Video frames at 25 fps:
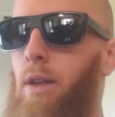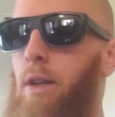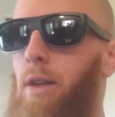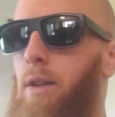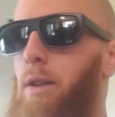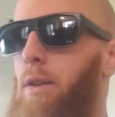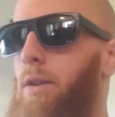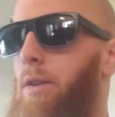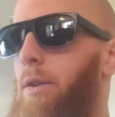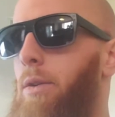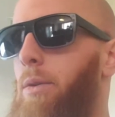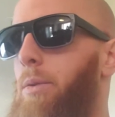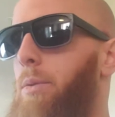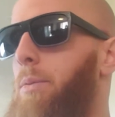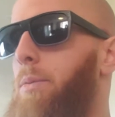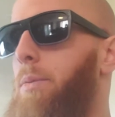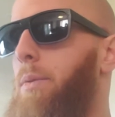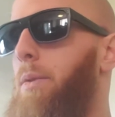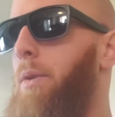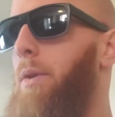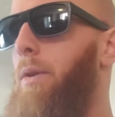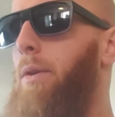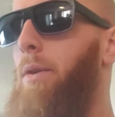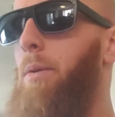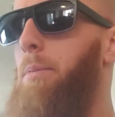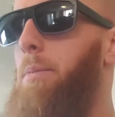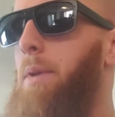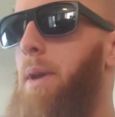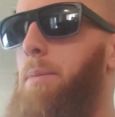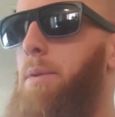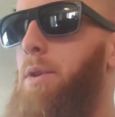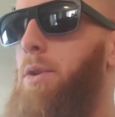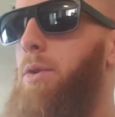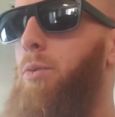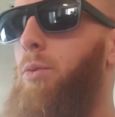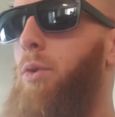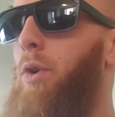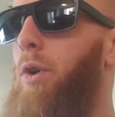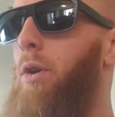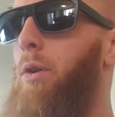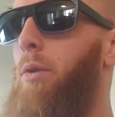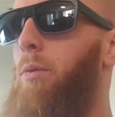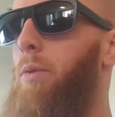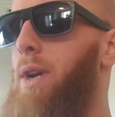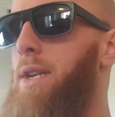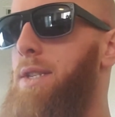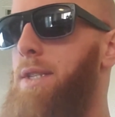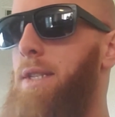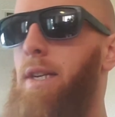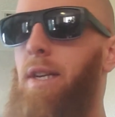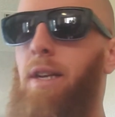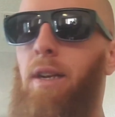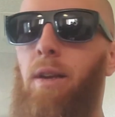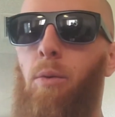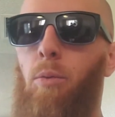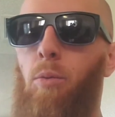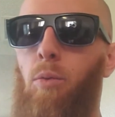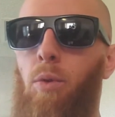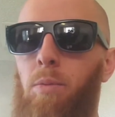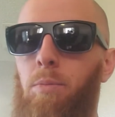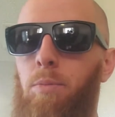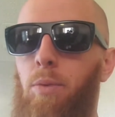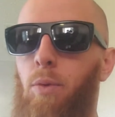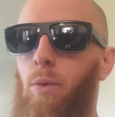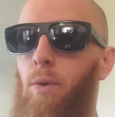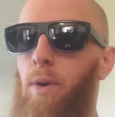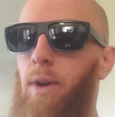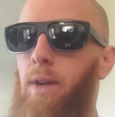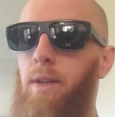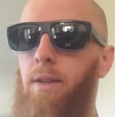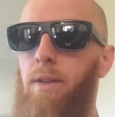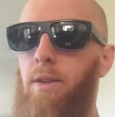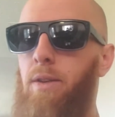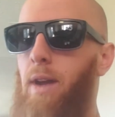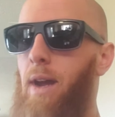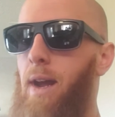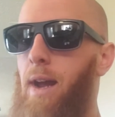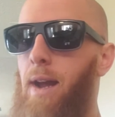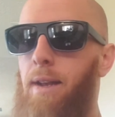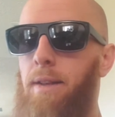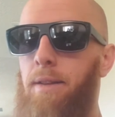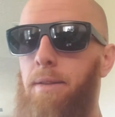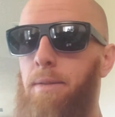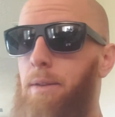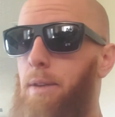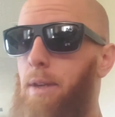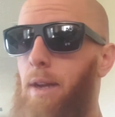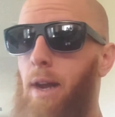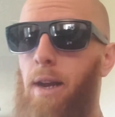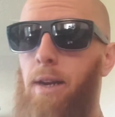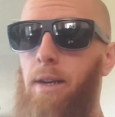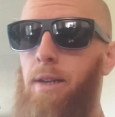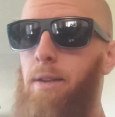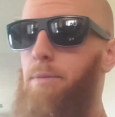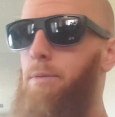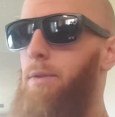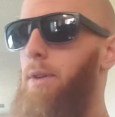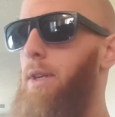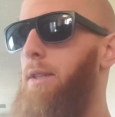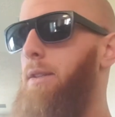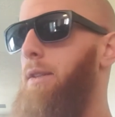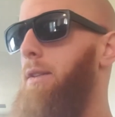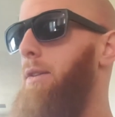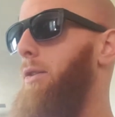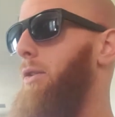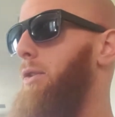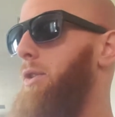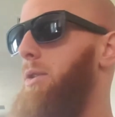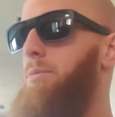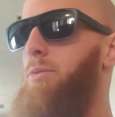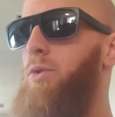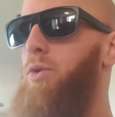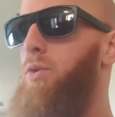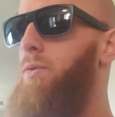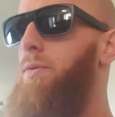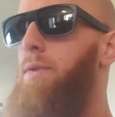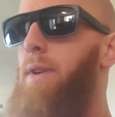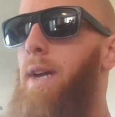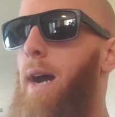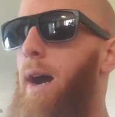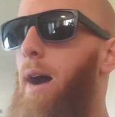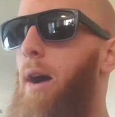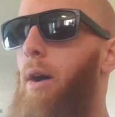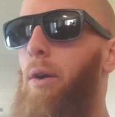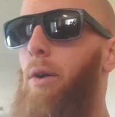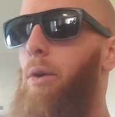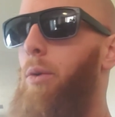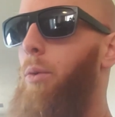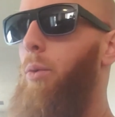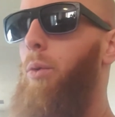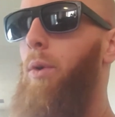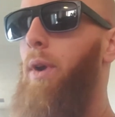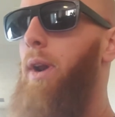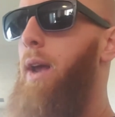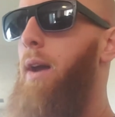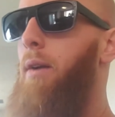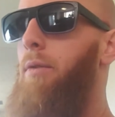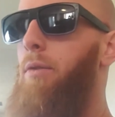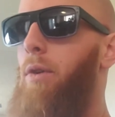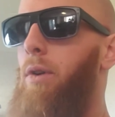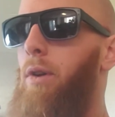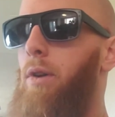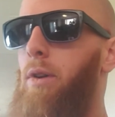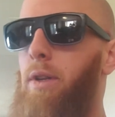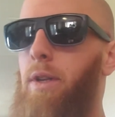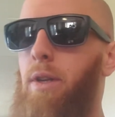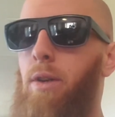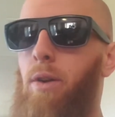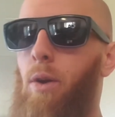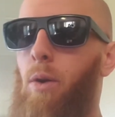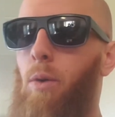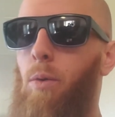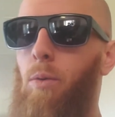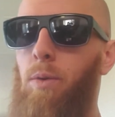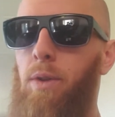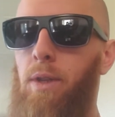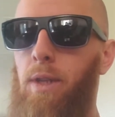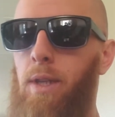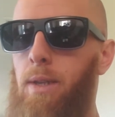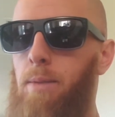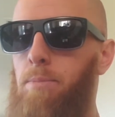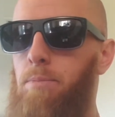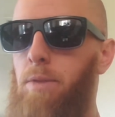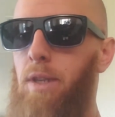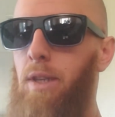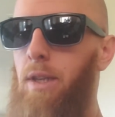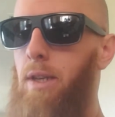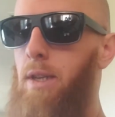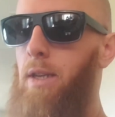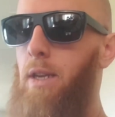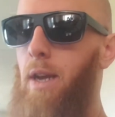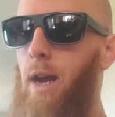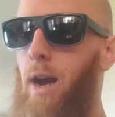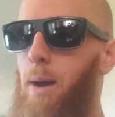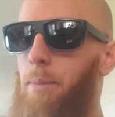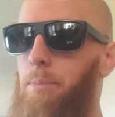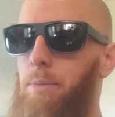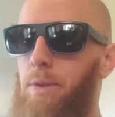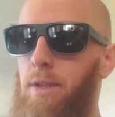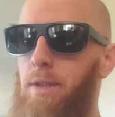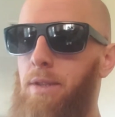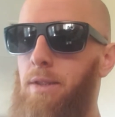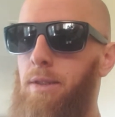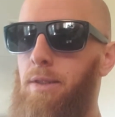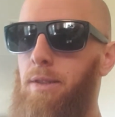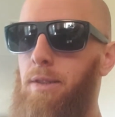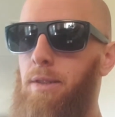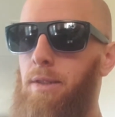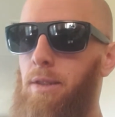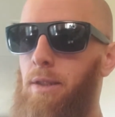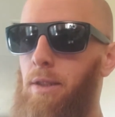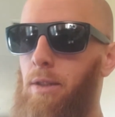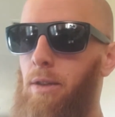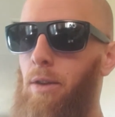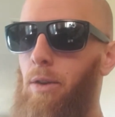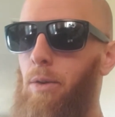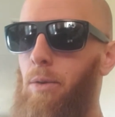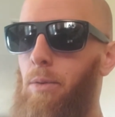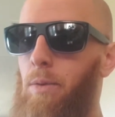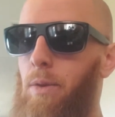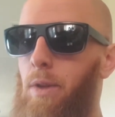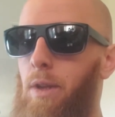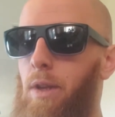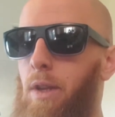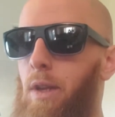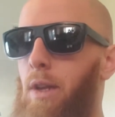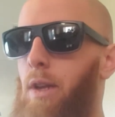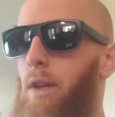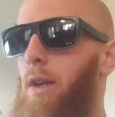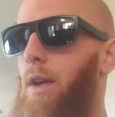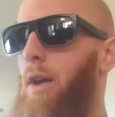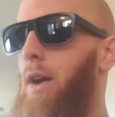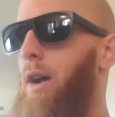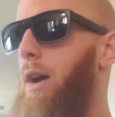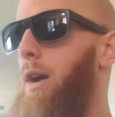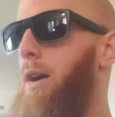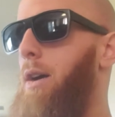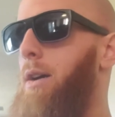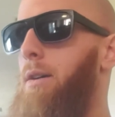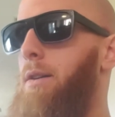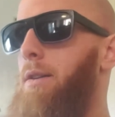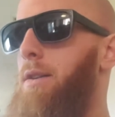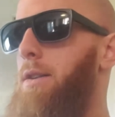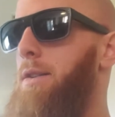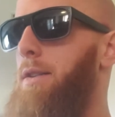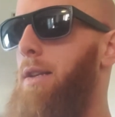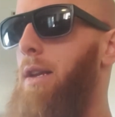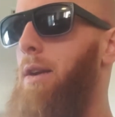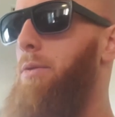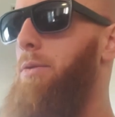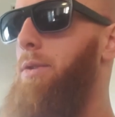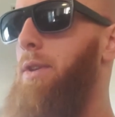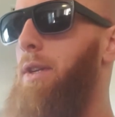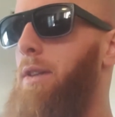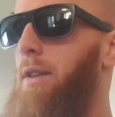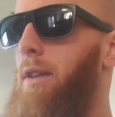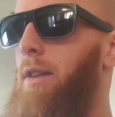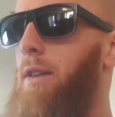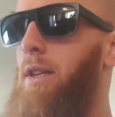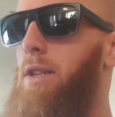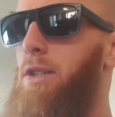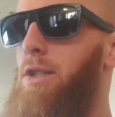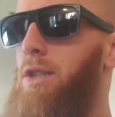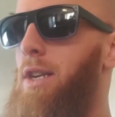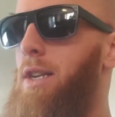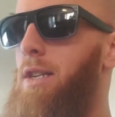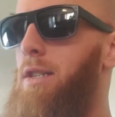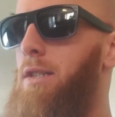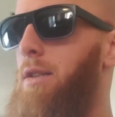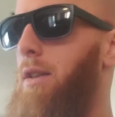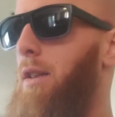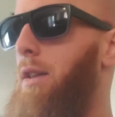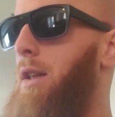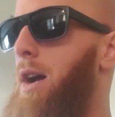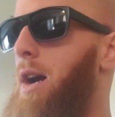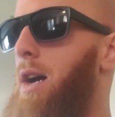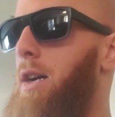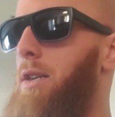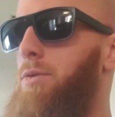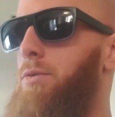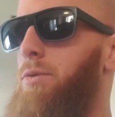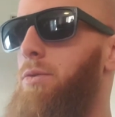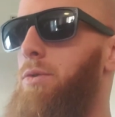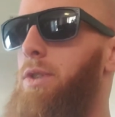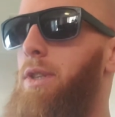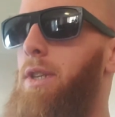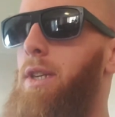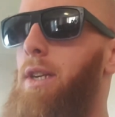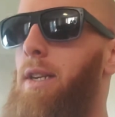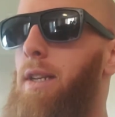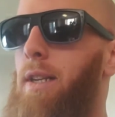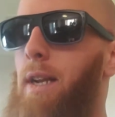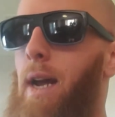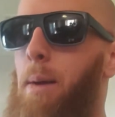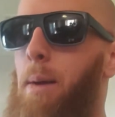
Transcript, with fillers: you know, or maybe you were a resident at one point and you had gotten evicted or you moved out or whatever, you know, keep key copies, you know, because I don't think that they changed the locks routine, and